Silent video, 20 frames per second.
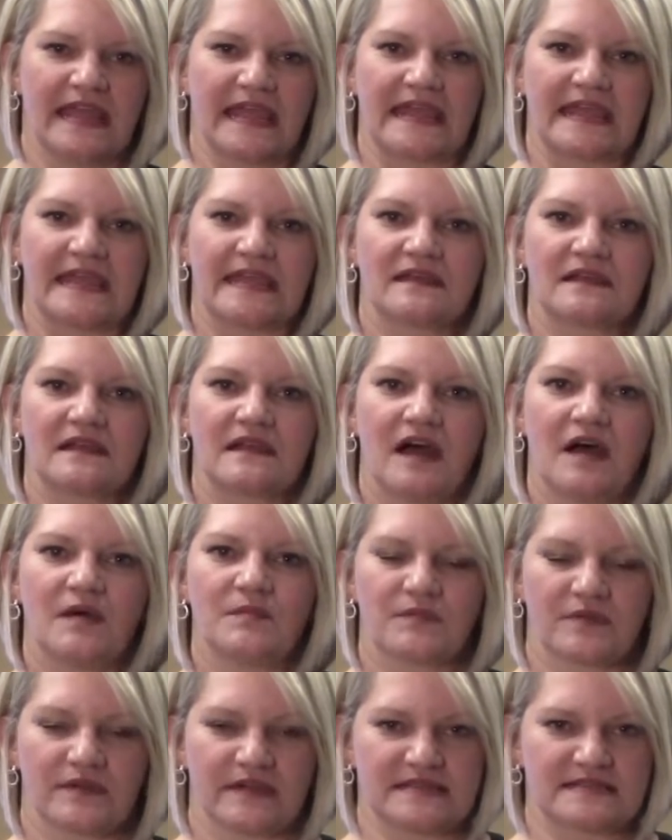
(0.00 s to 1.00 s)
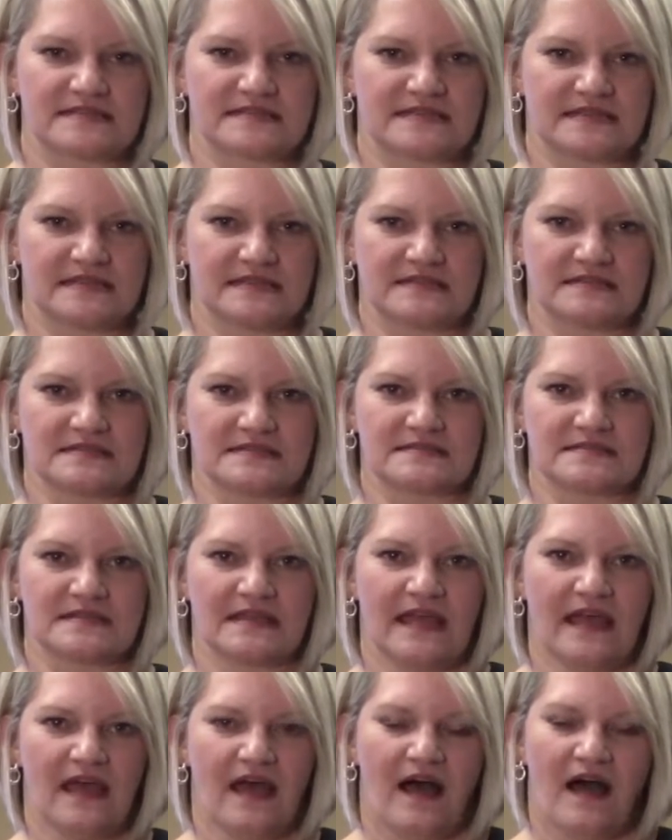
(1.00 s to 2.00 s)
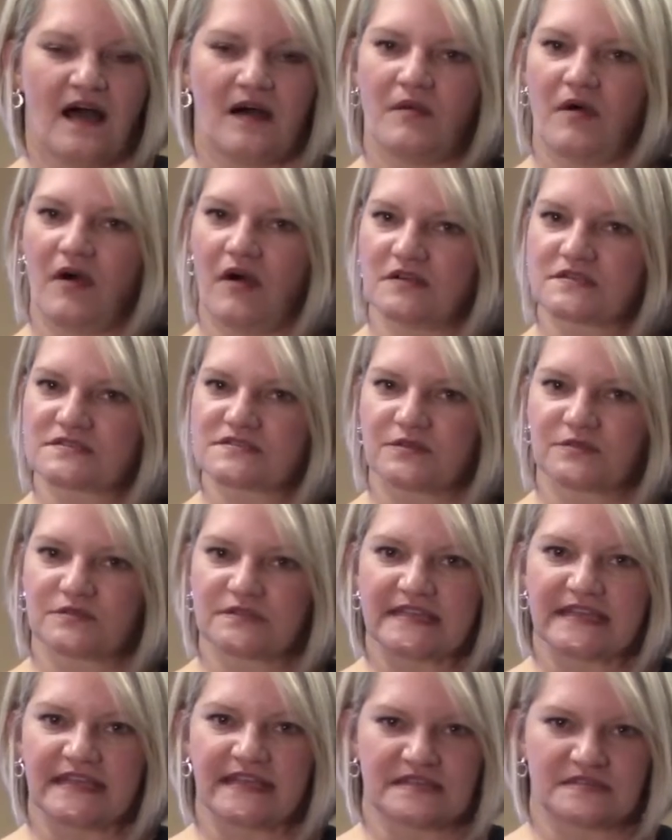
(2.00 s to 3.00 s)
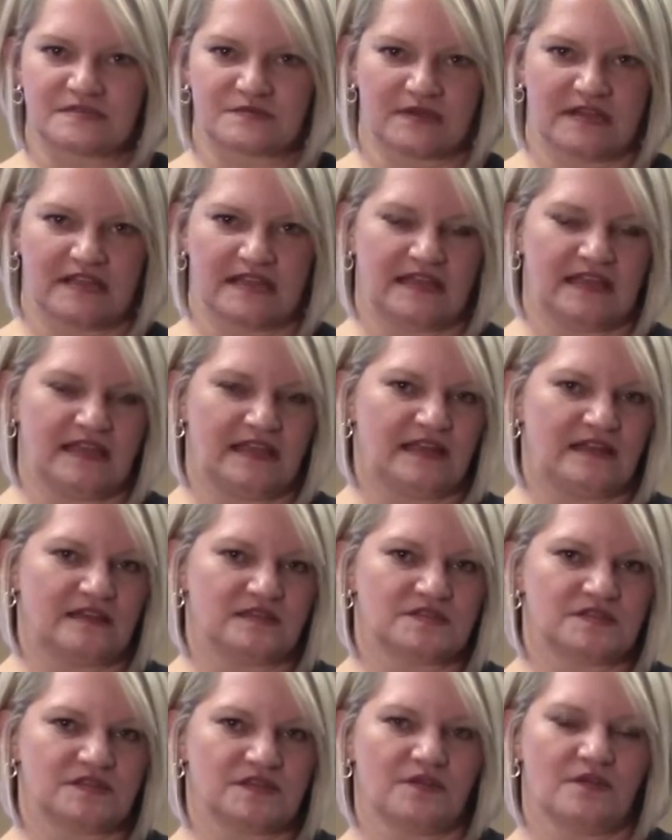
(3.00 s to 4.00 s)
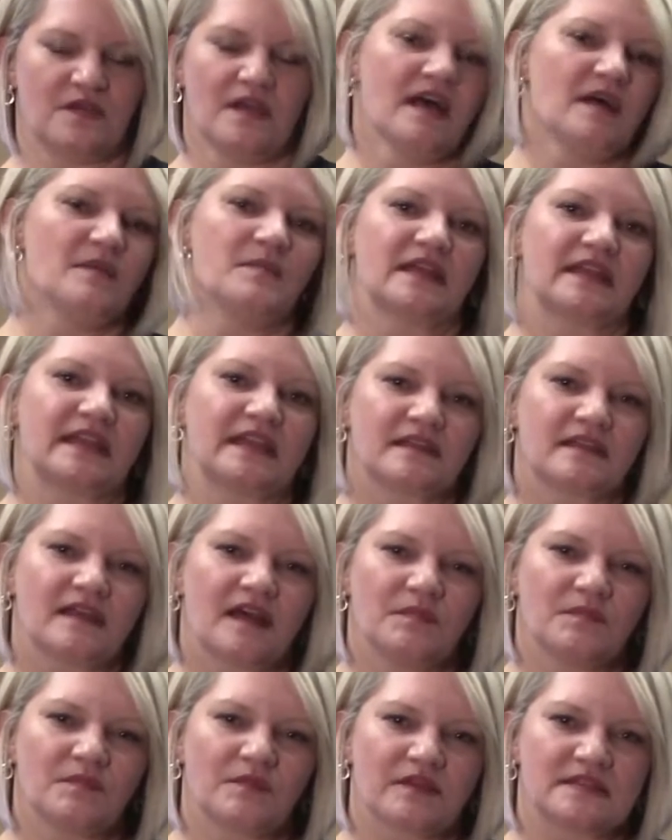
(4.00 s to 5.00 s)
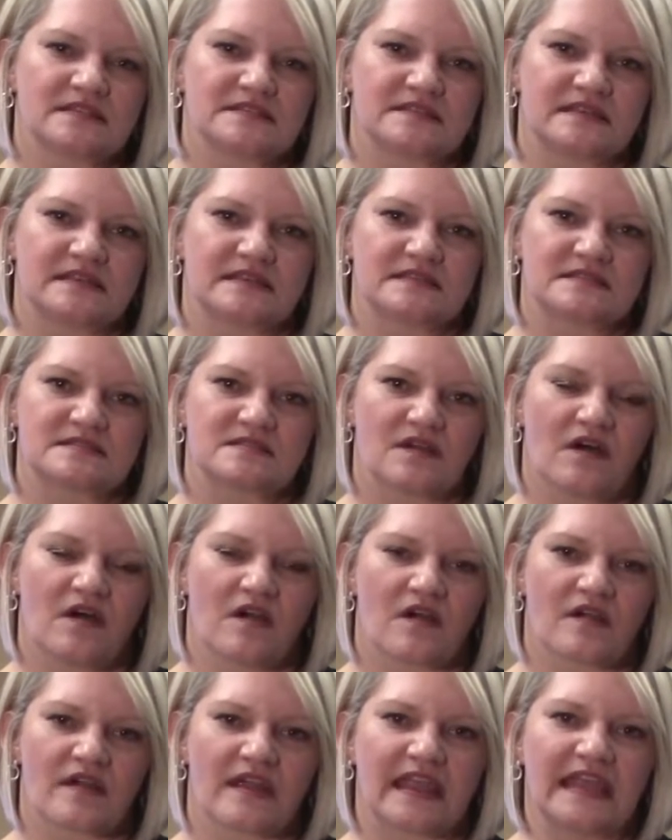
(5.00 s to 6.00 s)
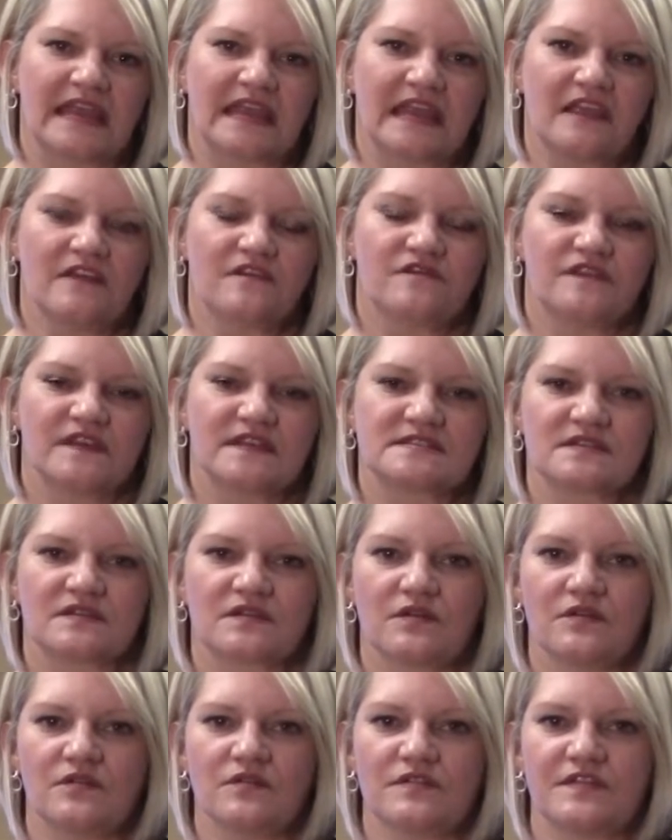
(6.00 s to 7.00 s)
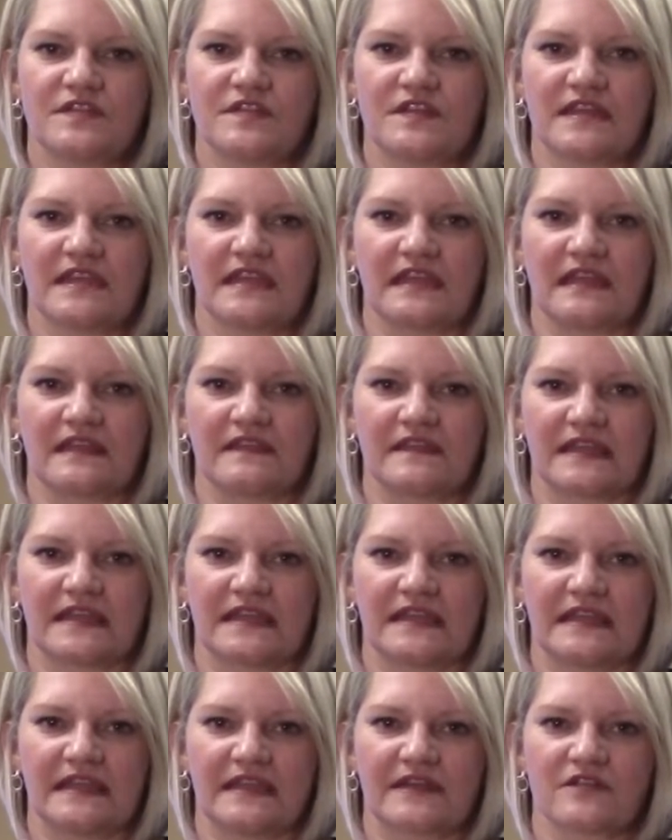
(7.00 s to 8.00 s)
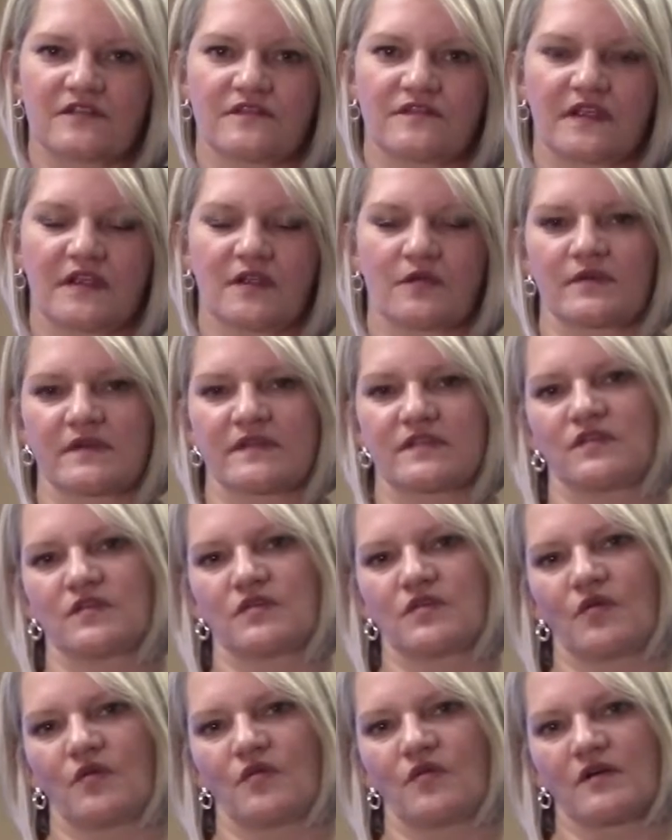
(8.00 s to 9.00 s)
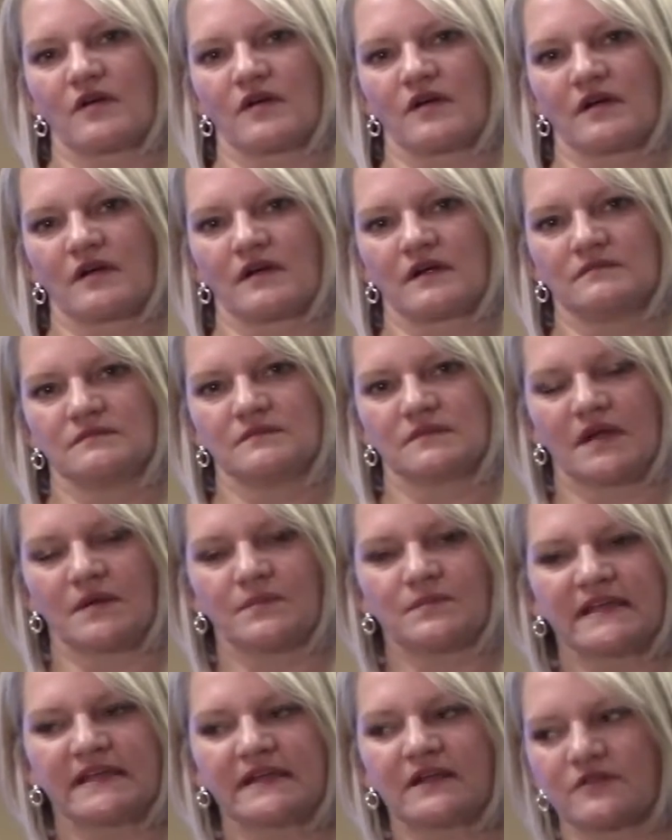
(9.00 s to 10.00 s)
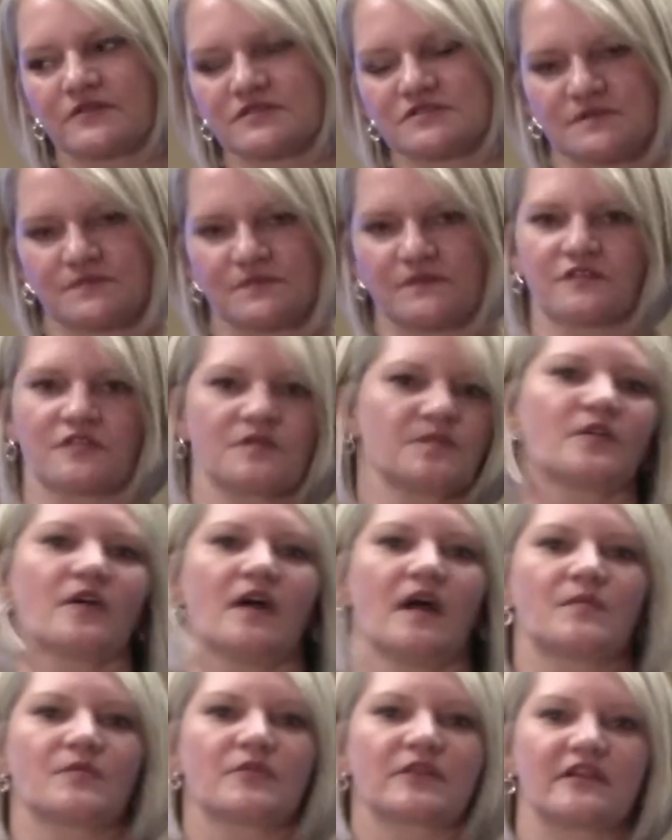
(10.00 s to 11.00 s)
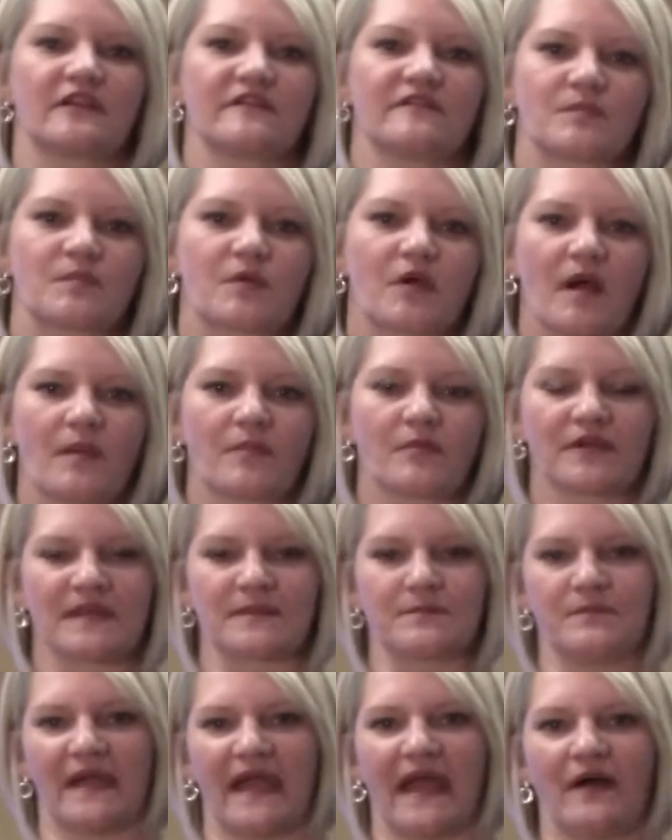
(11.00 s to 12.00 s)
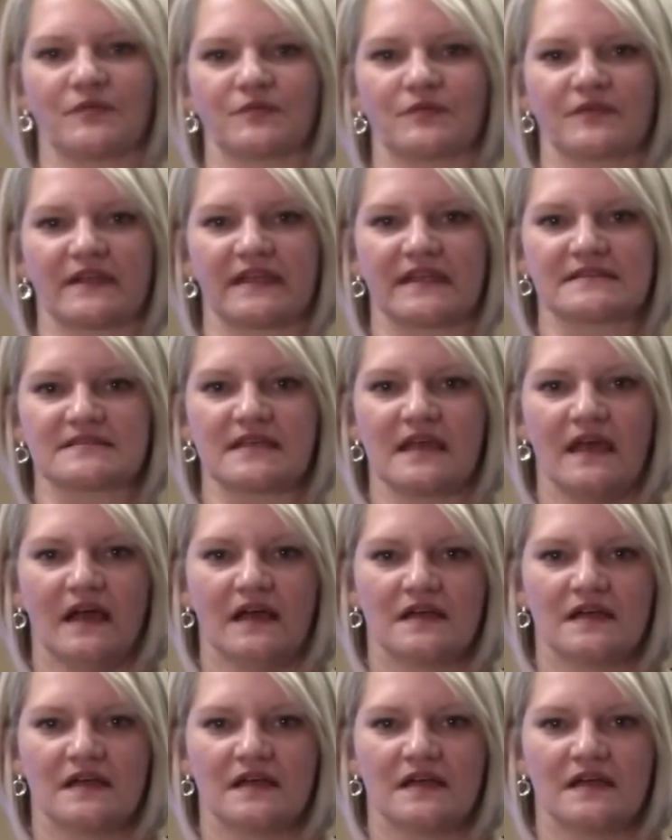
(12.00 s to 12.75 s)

Encumbrances, also liens we're going to get into. But encumbrances are any physical thing that could interfere with your complete ownership of your property or even property boundaries.